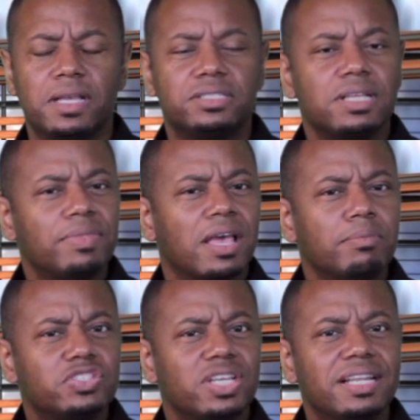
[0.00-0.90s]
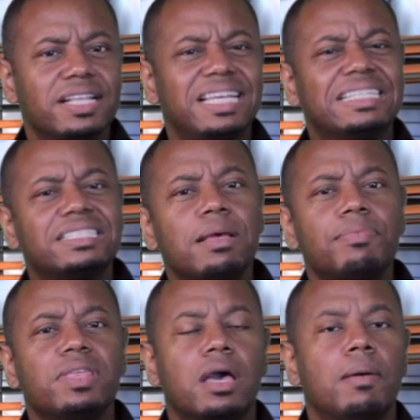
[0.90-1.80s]
It's something, I'm going to say that again, it's
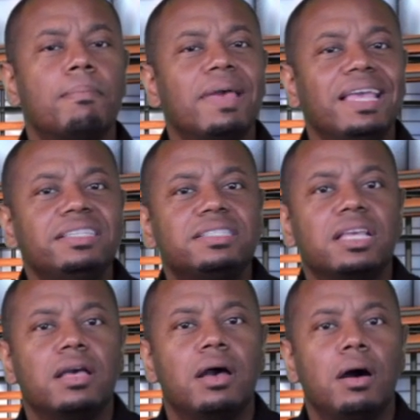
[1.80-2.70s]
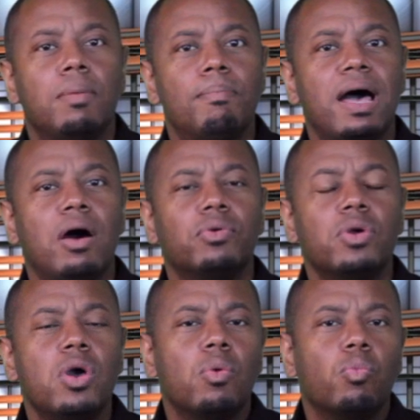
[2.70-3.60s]
something amazing about
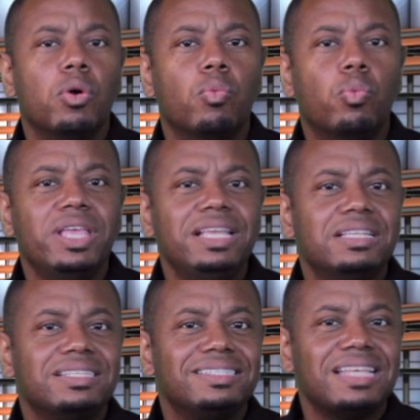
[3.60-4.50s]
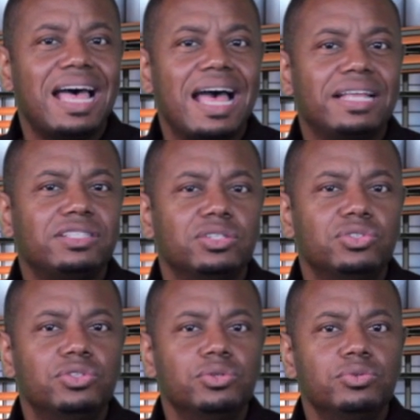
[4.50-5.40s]
when we decide to
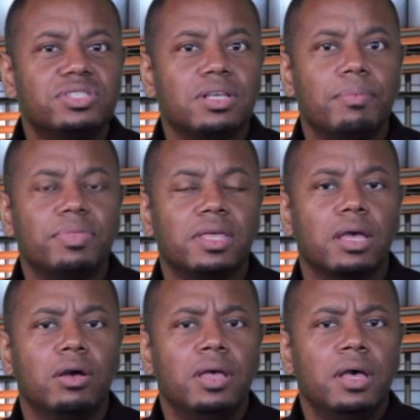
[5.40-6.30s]
do something,